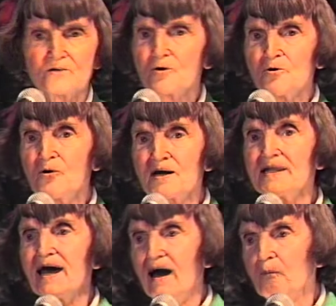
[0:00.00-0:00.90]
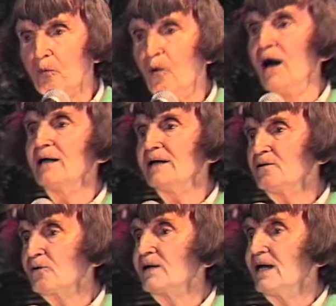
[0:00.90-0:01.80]
So you can have one or
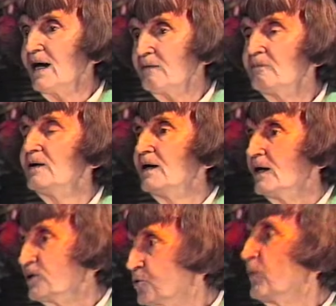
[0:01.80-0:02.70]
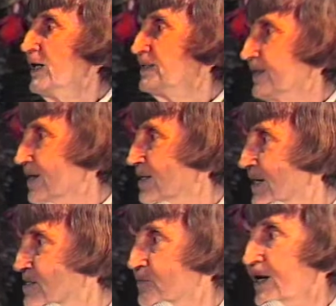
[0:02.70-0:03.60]
you can have 20. It
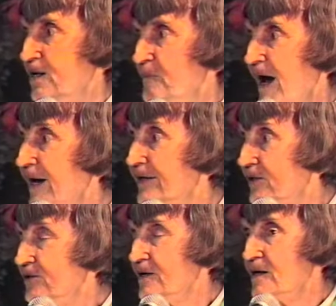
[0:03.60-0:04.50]
doesn't really matter